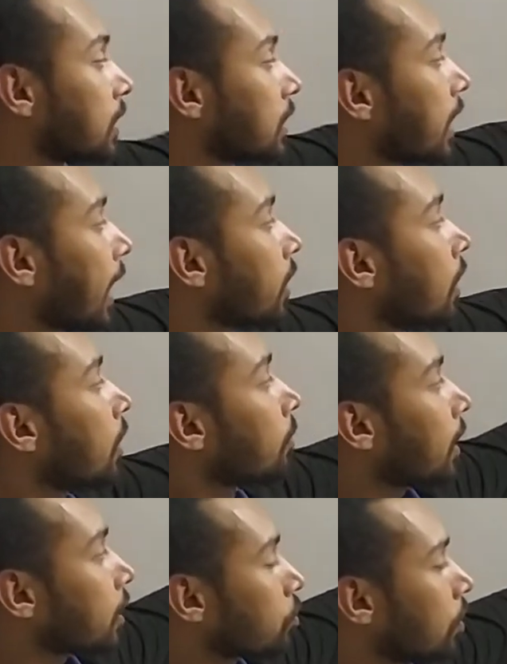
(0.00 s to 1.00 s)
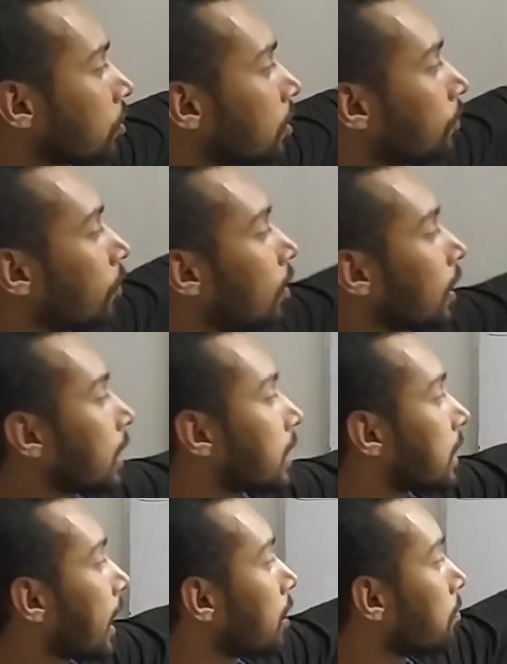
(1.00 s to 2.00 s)
This is at plus 2000 volt and
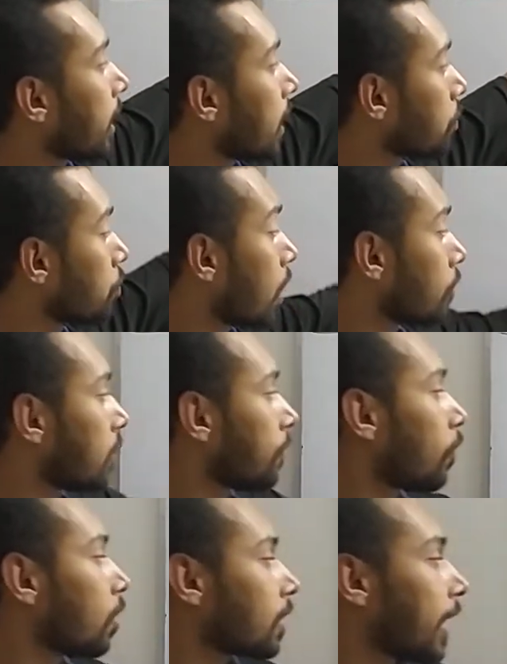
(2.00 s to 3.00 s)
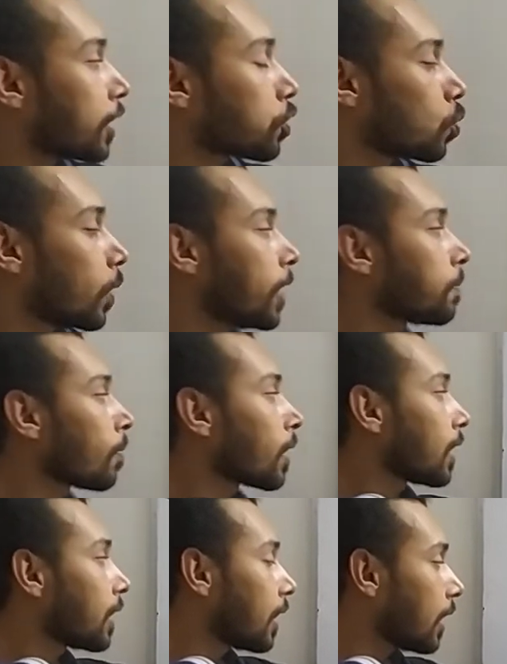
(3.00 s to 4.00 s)
this is at minus 2000 volt. That's why
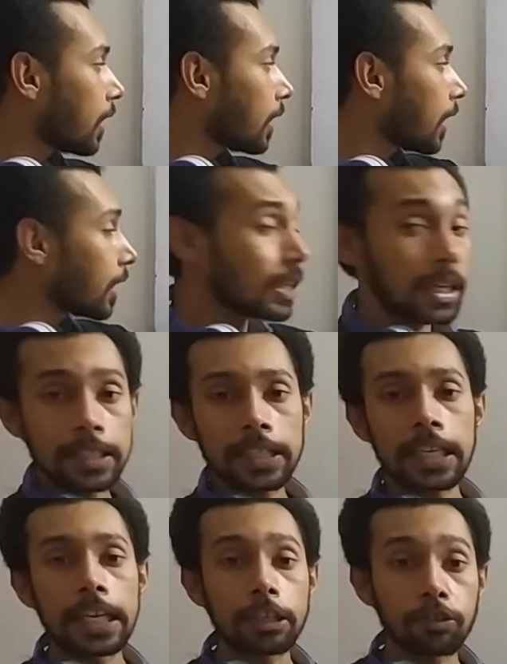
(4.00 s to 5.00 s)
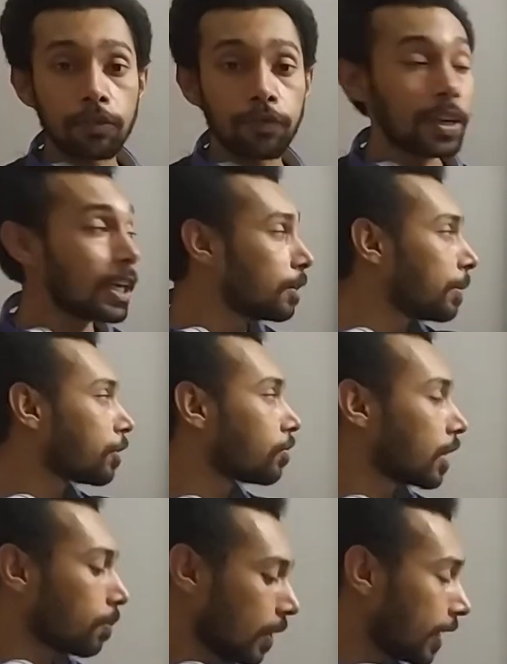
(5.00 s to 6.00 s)
there is an electric field
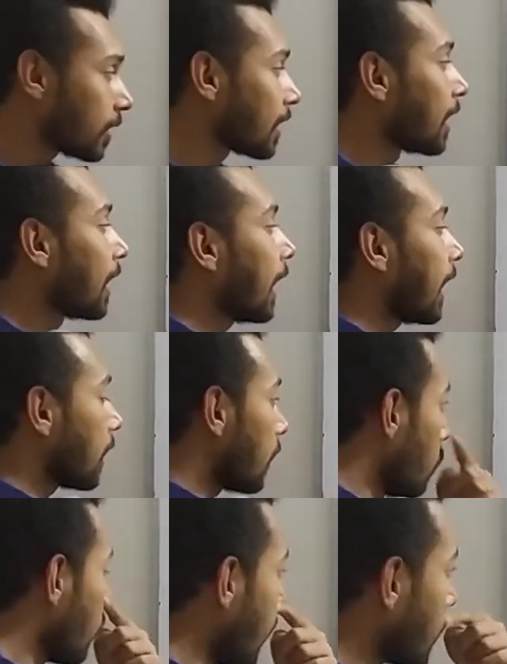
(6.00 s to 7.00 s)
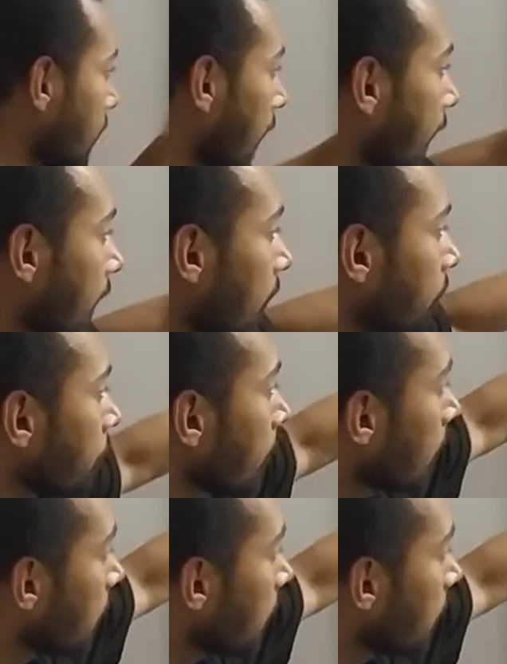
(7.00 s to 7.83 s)
between the plates. And look at the diagram.